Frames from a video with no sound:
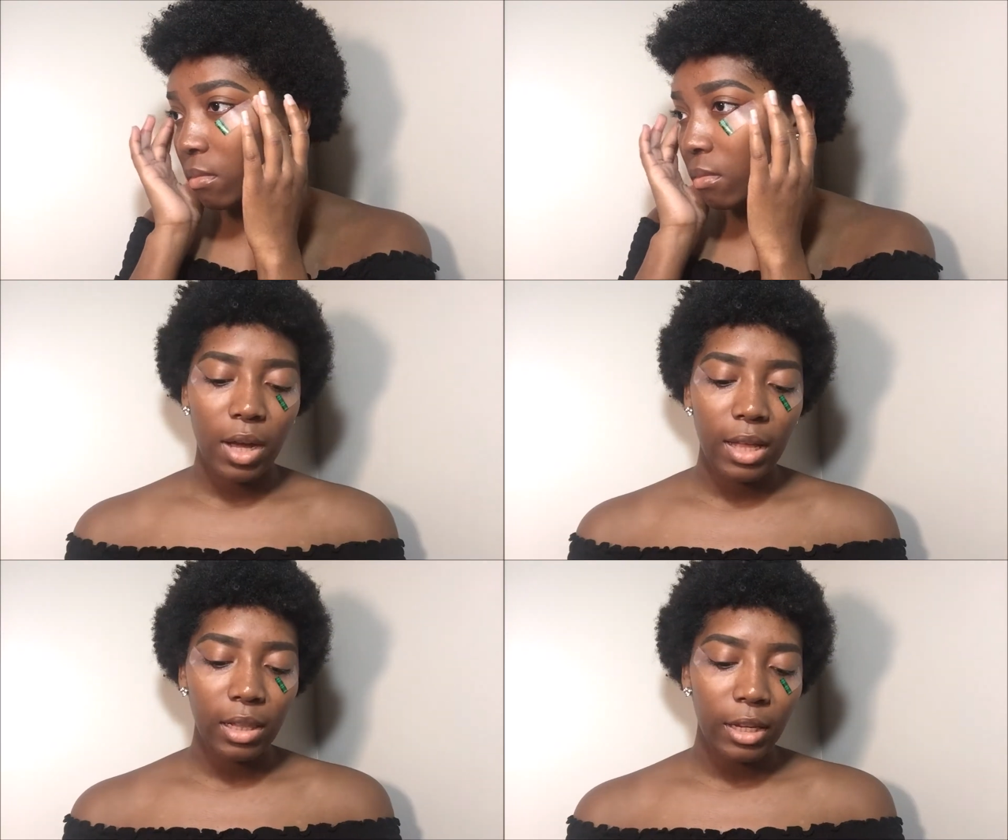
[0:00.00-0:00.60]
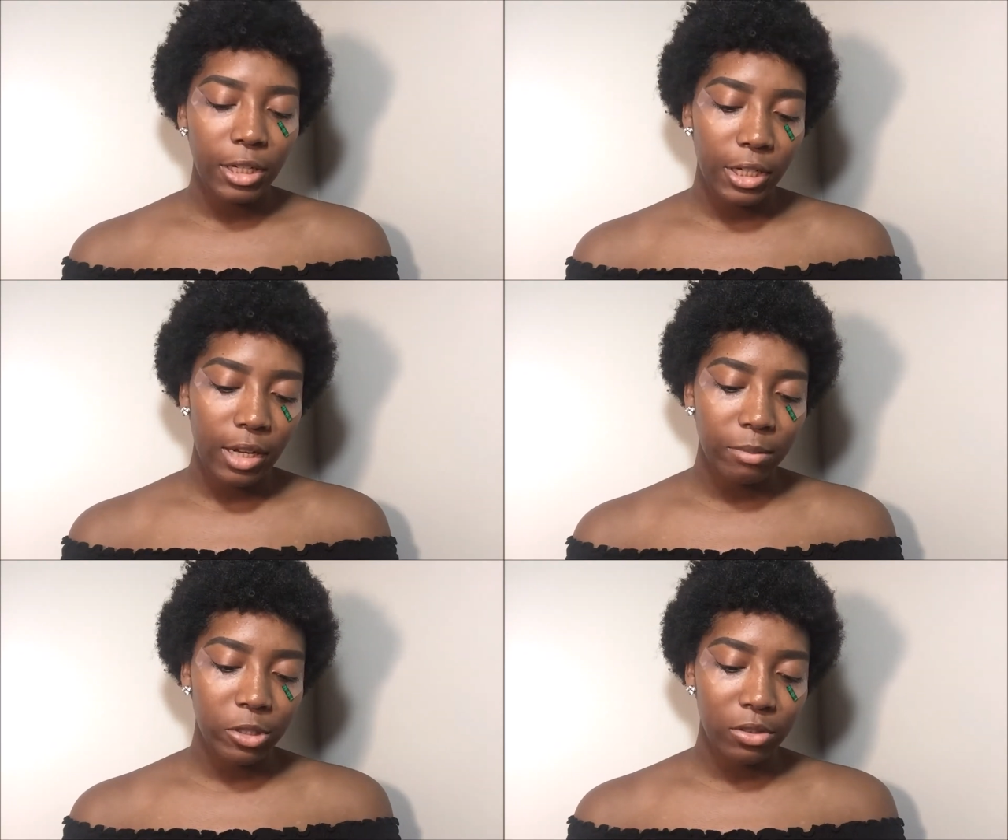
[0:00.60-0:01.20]
For eyeliner,
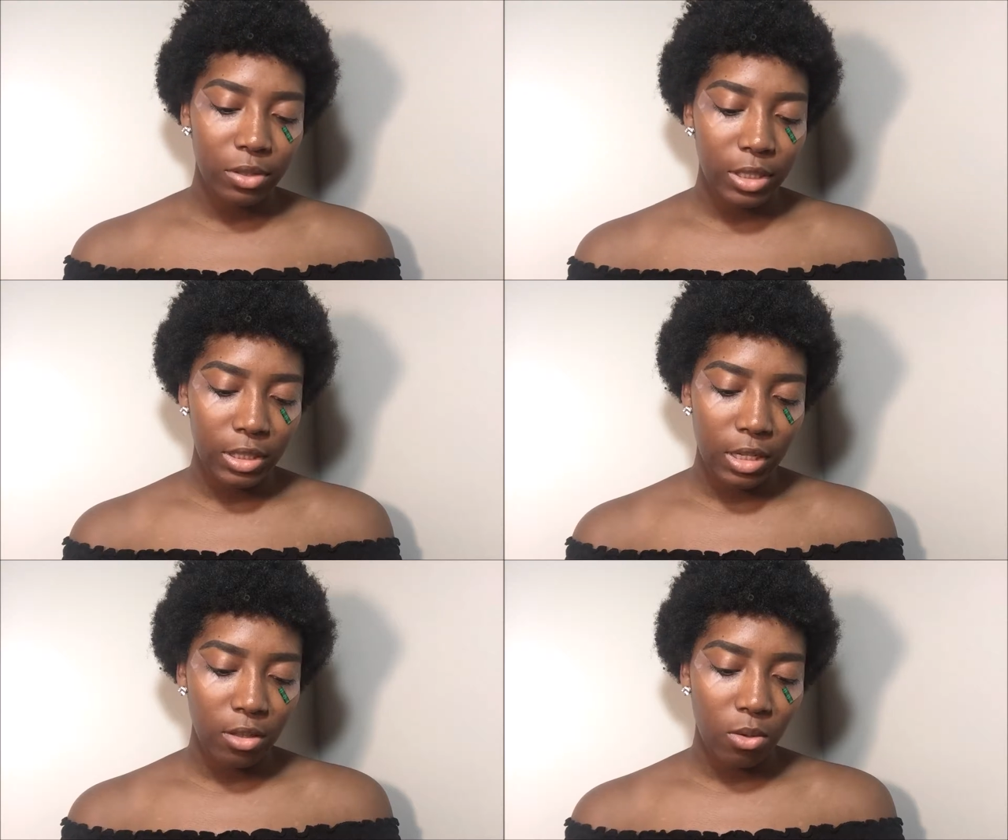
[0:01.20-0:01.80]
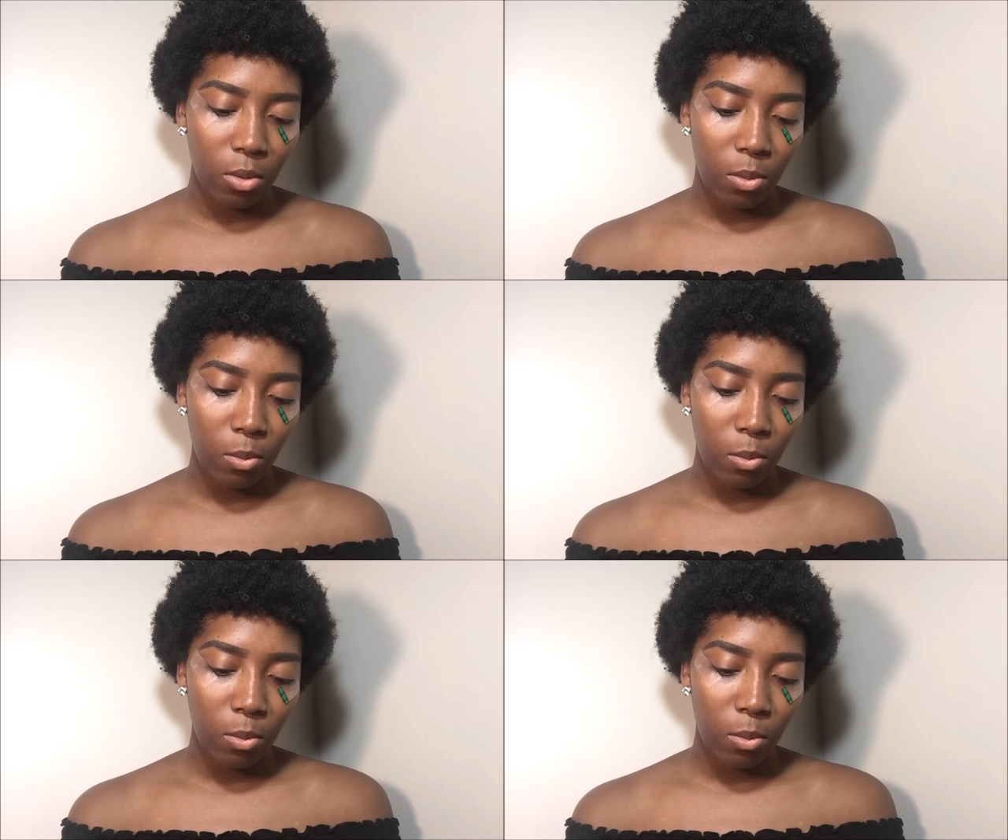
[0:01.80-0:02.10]
I'm just going to take the